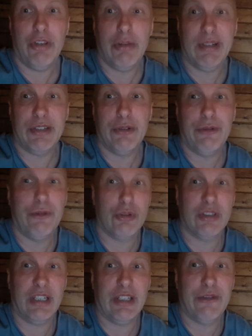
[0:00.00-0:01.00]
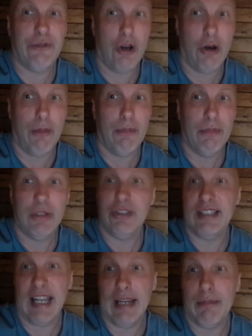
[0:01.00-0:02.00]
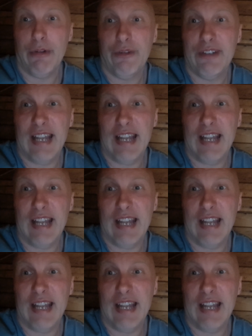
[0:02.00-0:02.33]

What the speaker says: the original footage from Game of